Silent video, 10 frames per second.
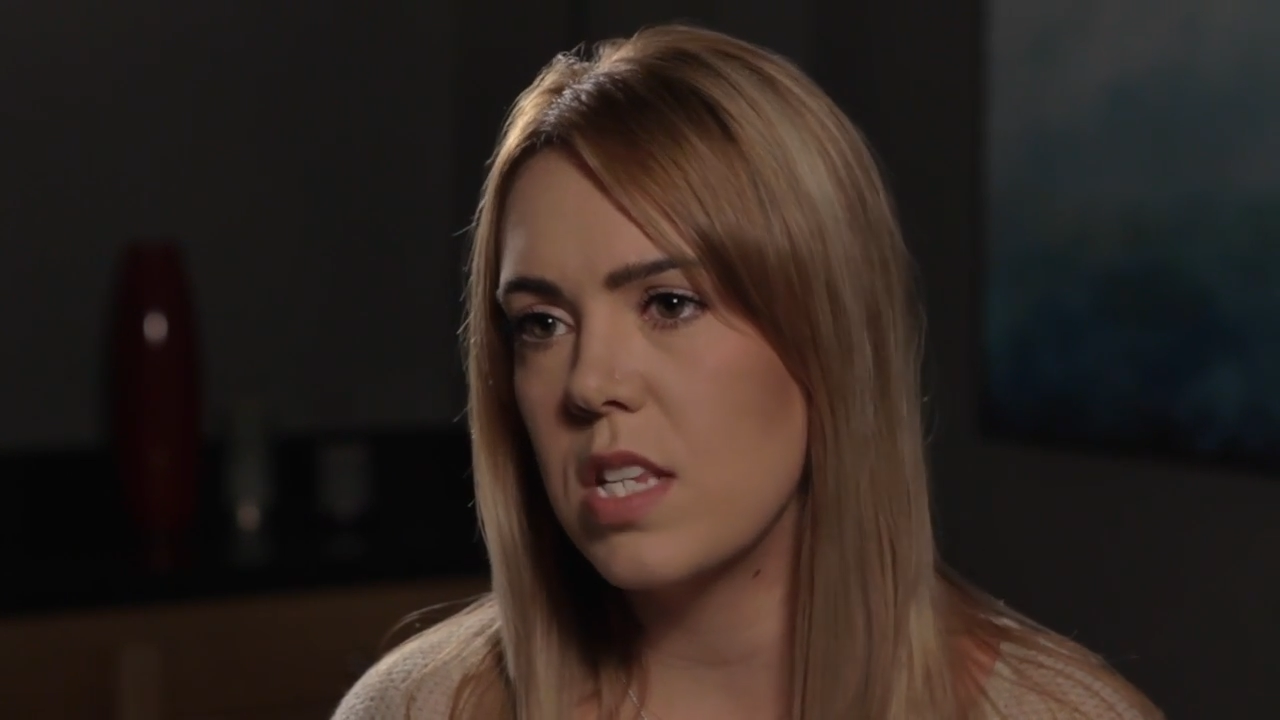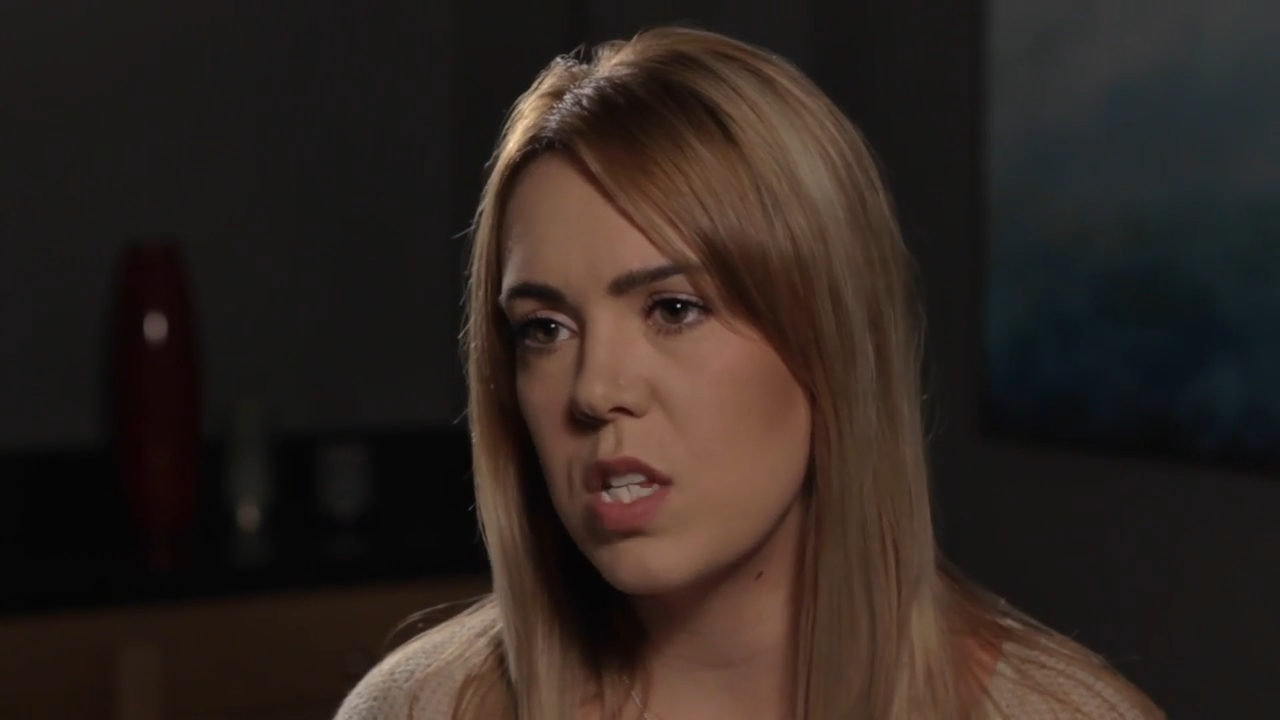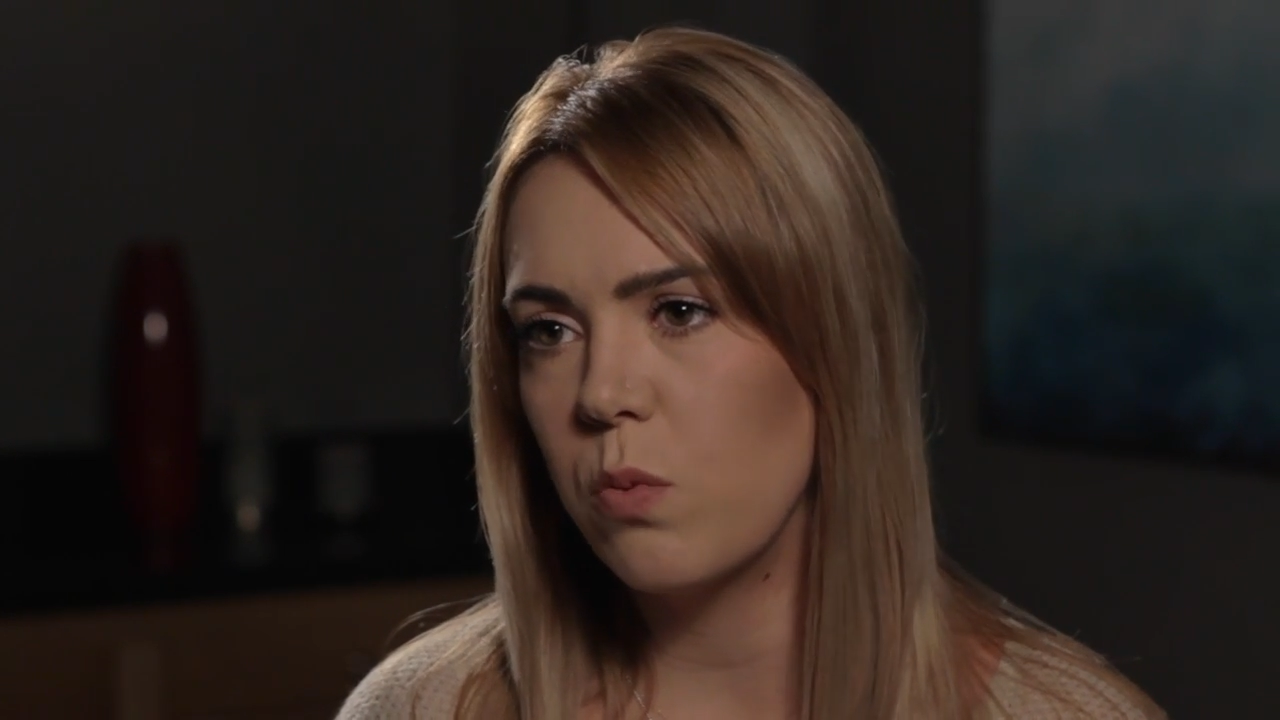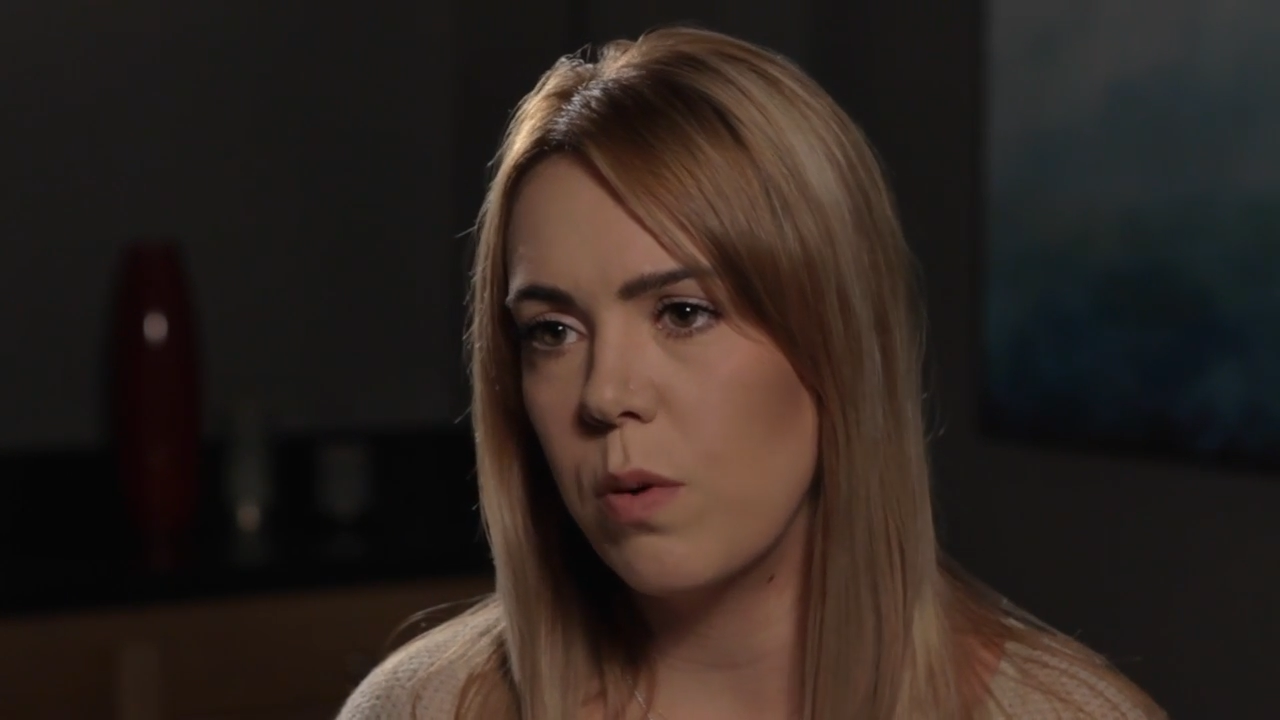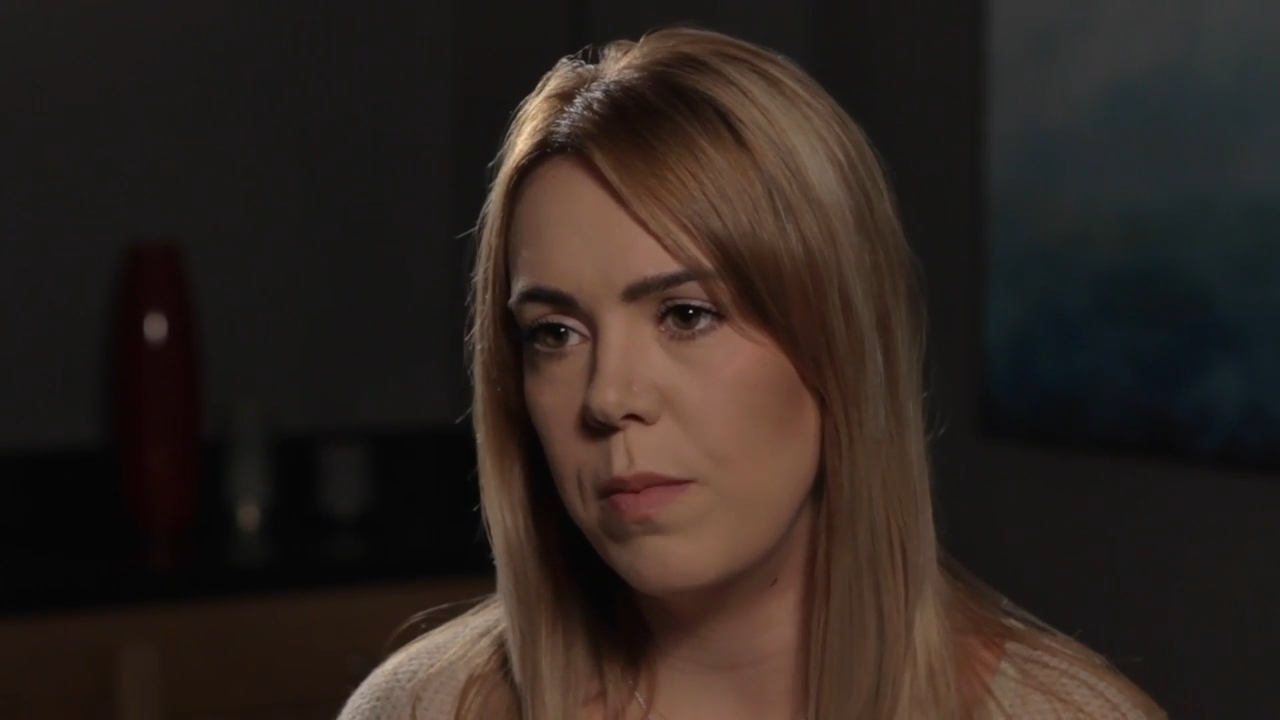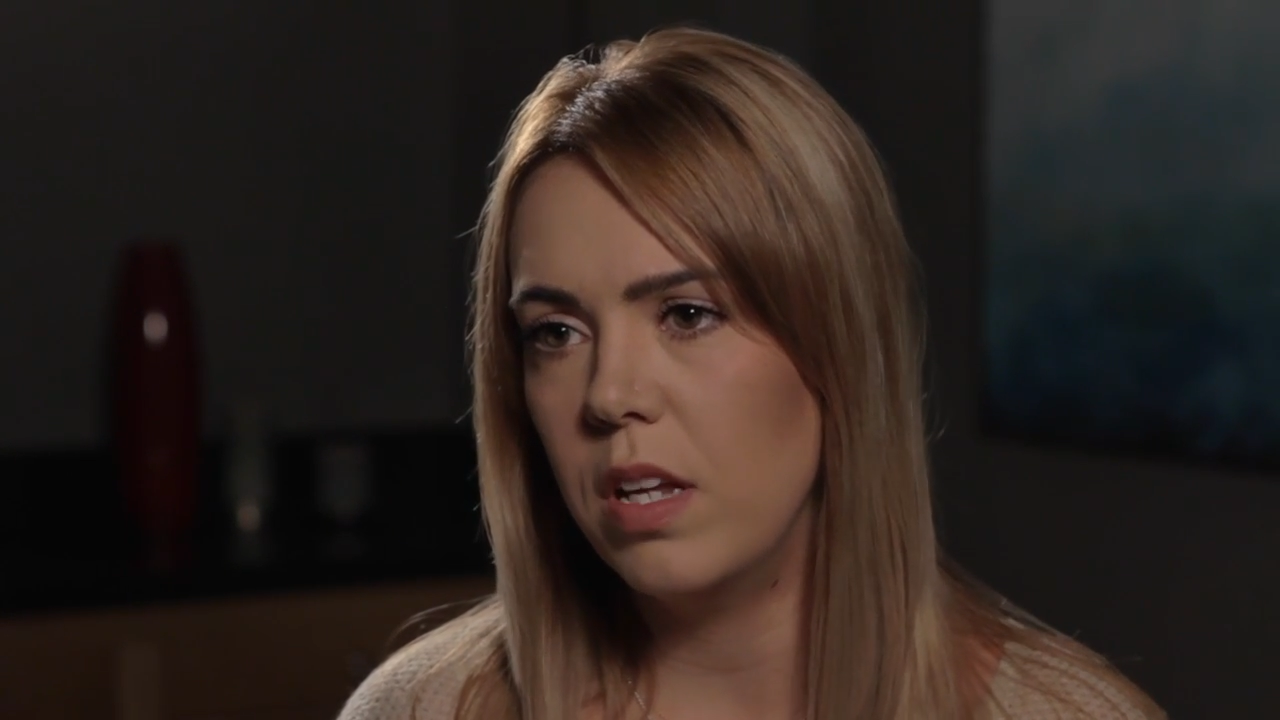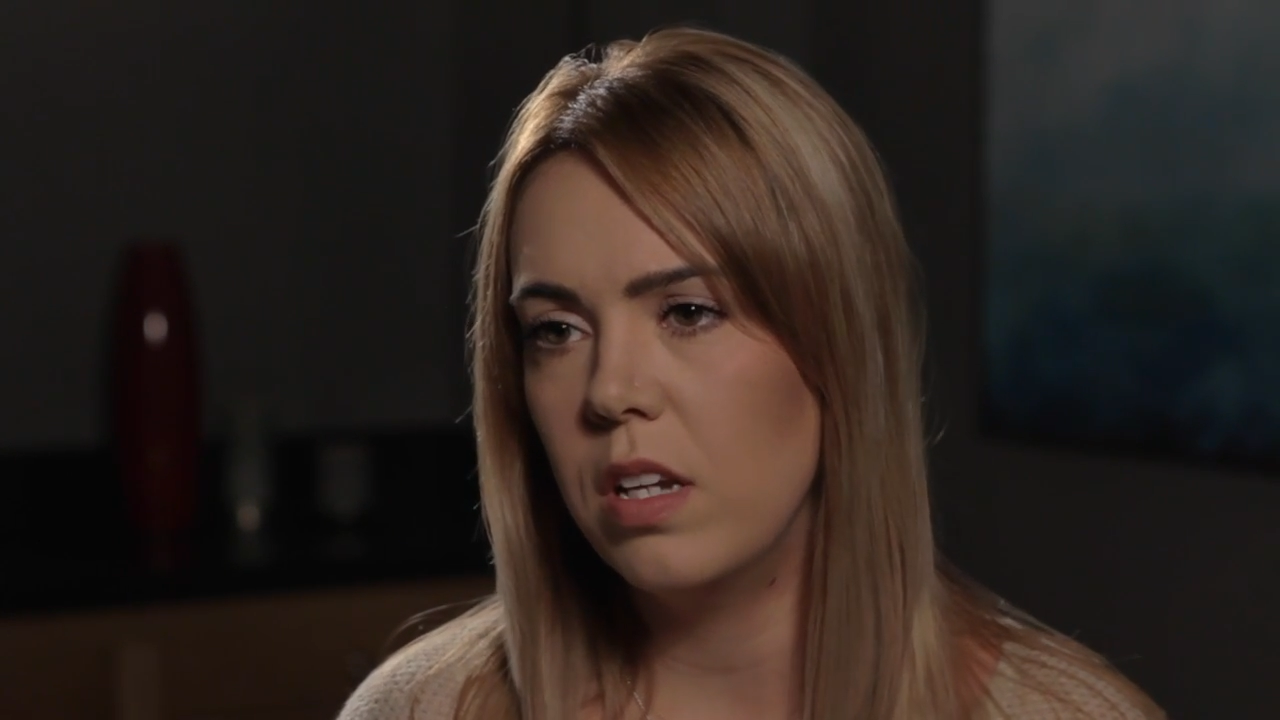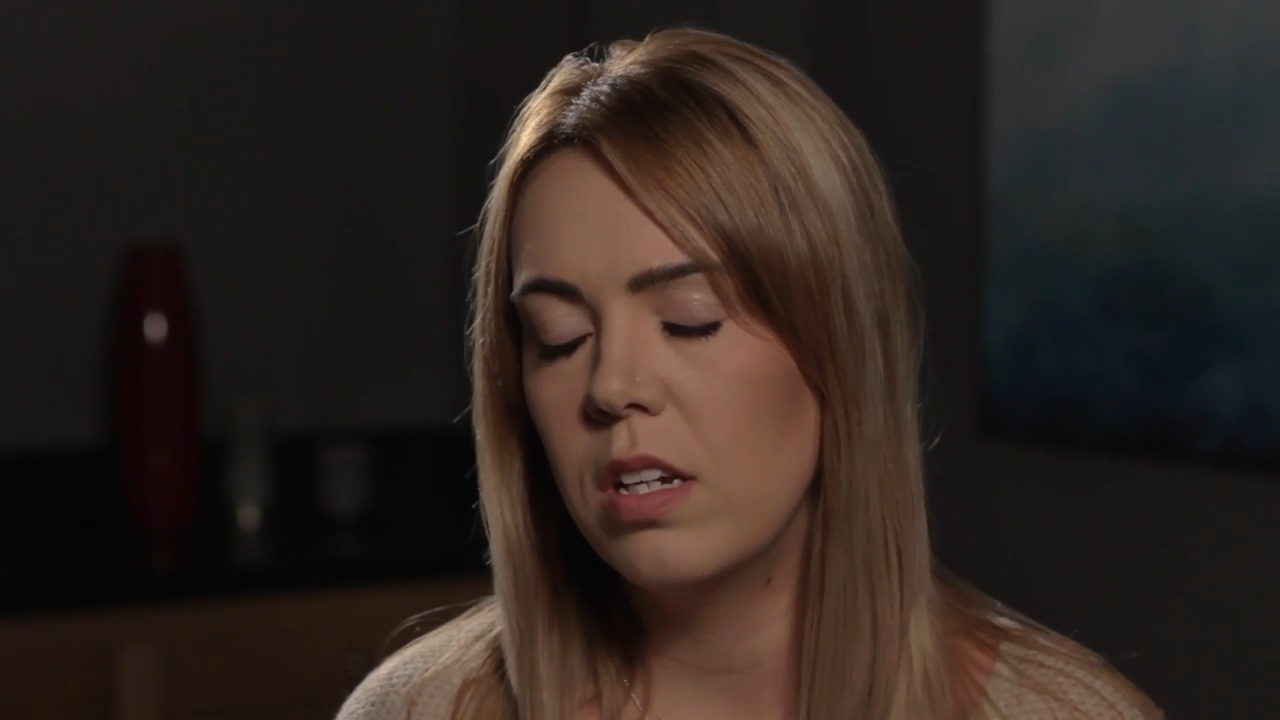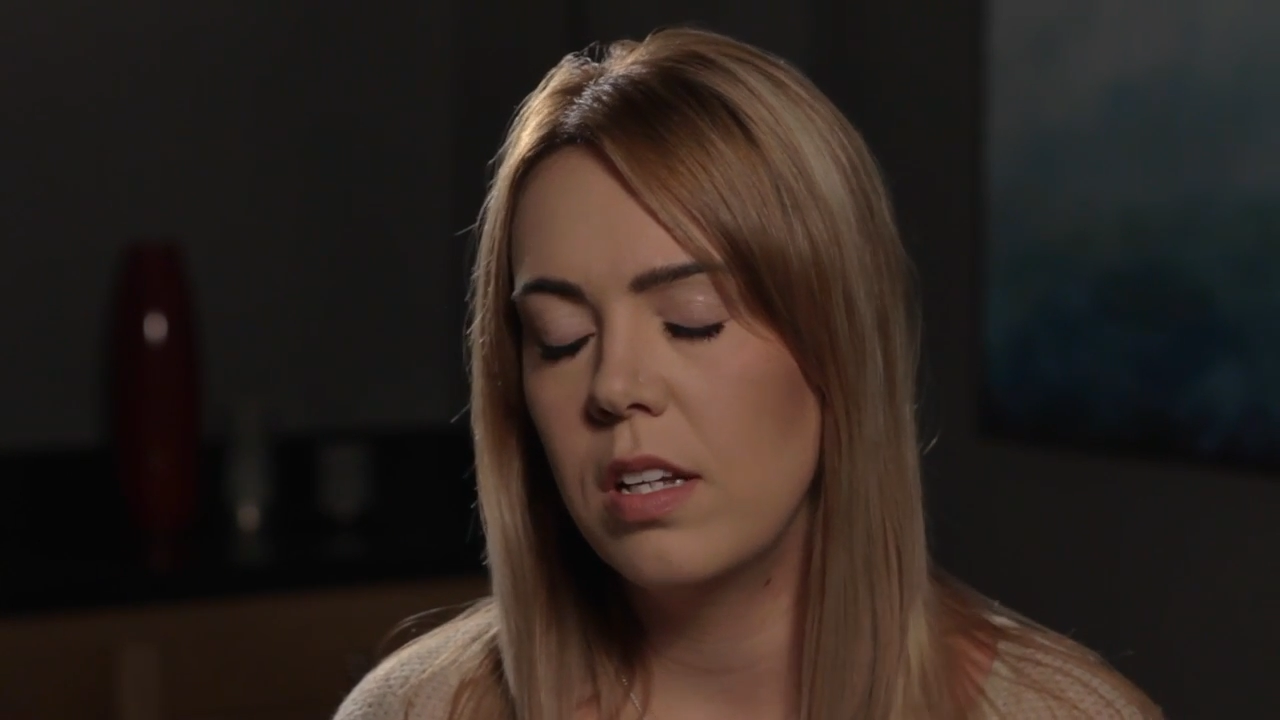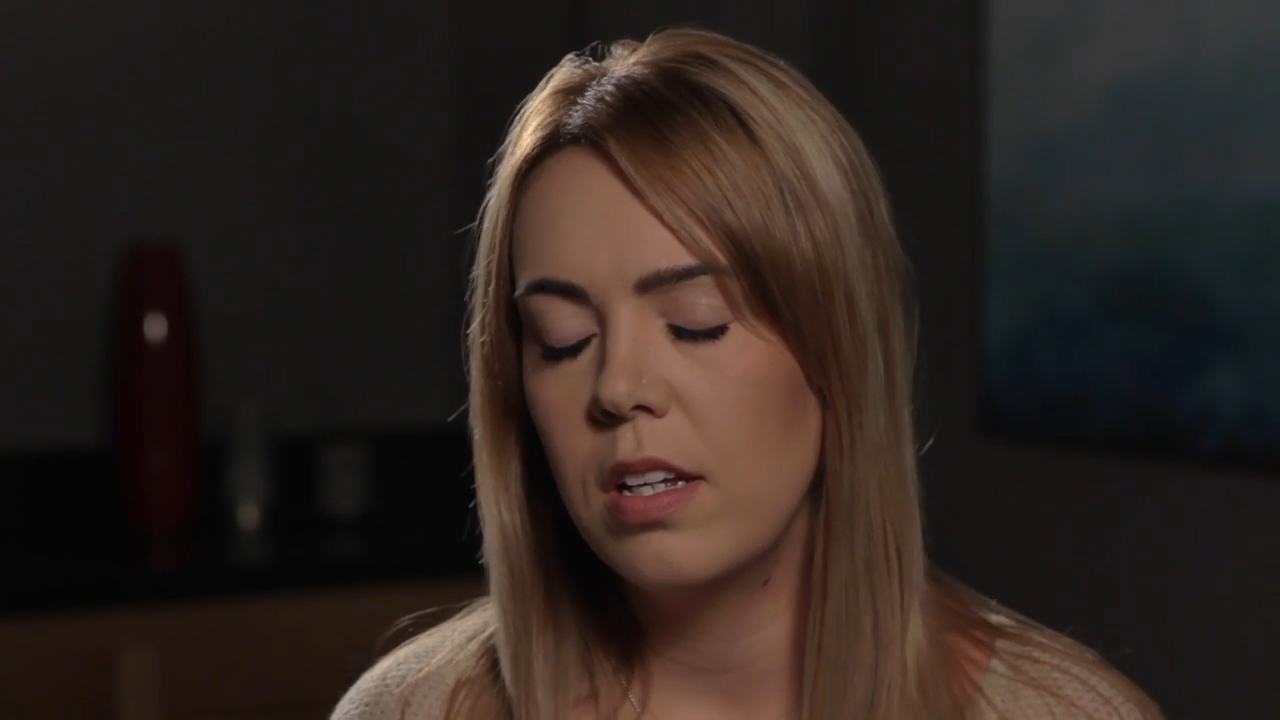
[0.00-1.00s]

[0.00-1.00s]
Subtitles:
this woman